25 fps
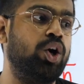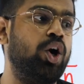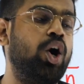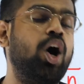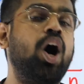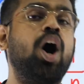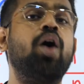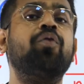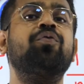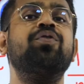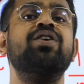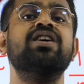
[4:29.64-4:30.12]

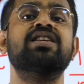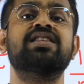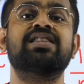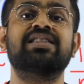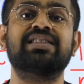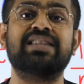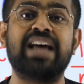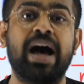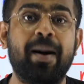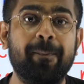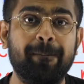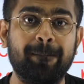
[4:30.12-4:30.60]
of a
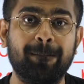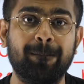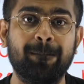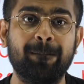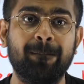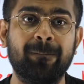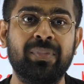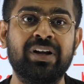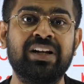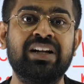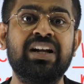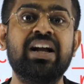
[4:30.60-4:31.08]

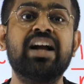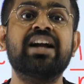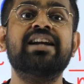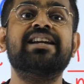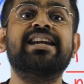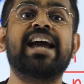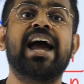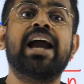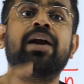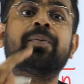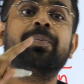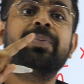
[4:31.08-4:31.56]
sum
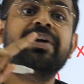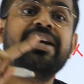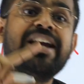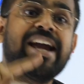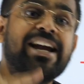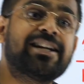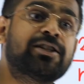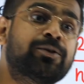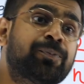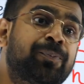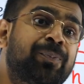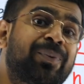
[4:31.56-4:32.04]
can be
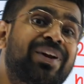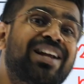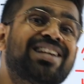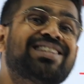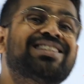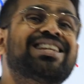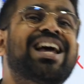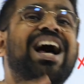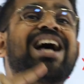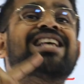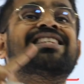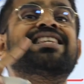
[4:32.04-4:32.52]

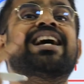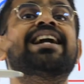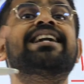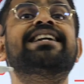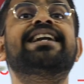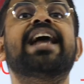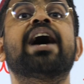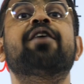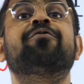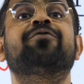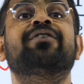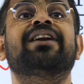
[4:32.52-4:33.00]
expressed as a
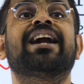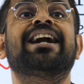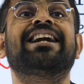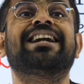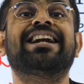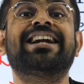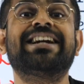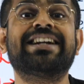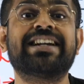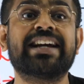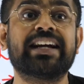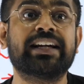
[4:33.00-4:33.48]
definite
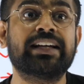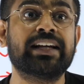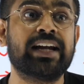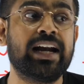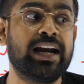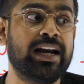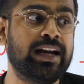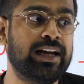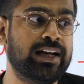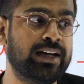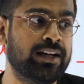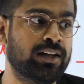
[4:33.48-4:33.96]

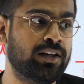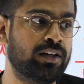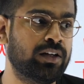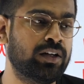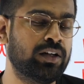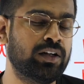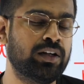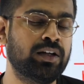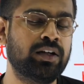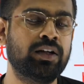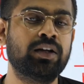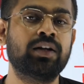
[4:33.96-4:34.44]
integral.
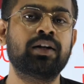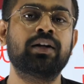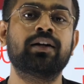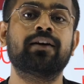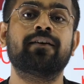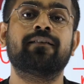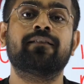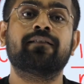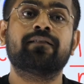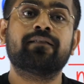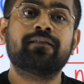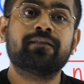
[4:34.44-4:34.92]

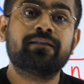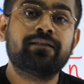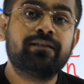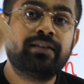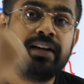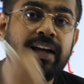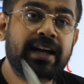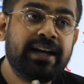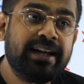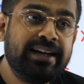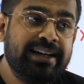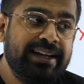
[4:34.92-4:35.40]

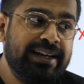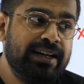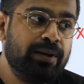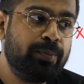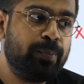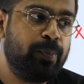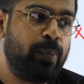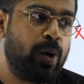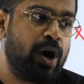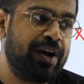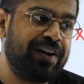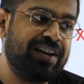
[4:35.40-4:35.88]
Very
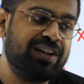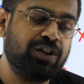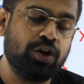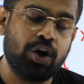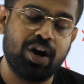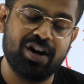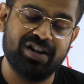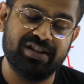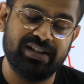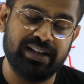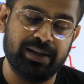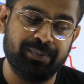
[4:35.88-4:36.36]
important
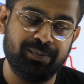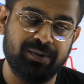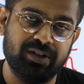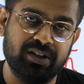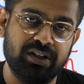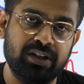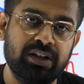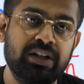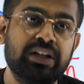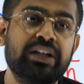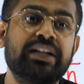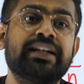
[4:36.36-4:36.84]

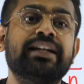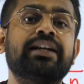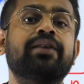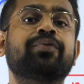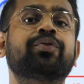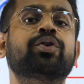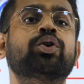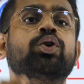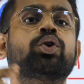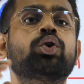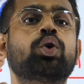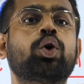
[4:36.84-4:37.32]
concept.
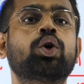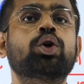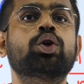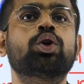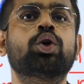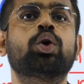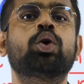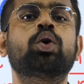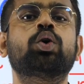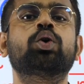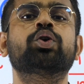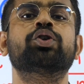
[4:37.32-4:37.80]
If you don't
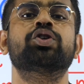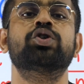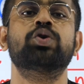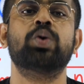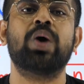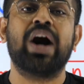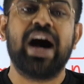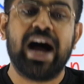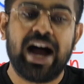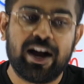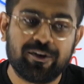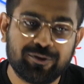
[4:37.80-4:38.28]
know, you
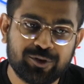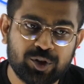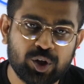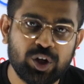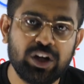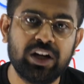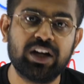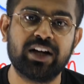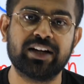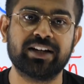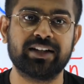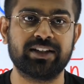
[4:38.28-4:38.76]
have to
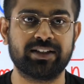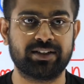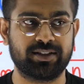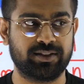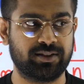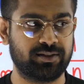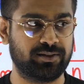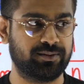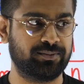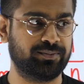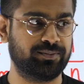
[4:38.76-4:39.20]
learn it.